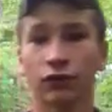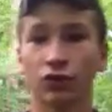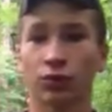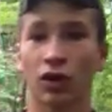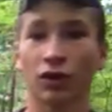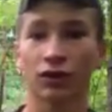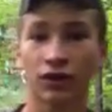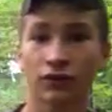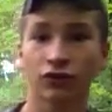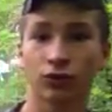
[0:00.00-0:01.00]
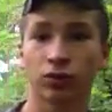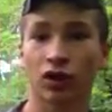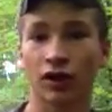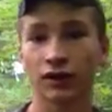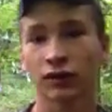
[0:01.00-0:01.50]
food plot or any food
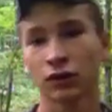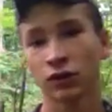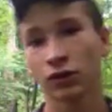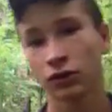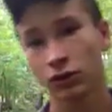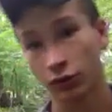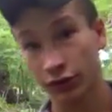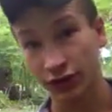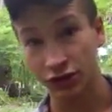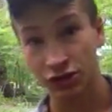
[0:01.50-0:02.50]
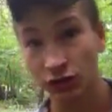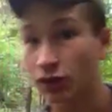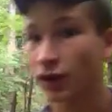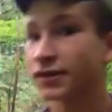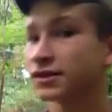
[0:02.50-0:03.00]
plot, or any shooting
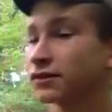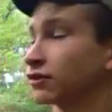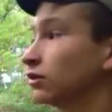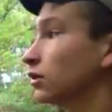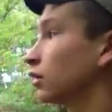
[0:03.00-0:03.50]
lanes even,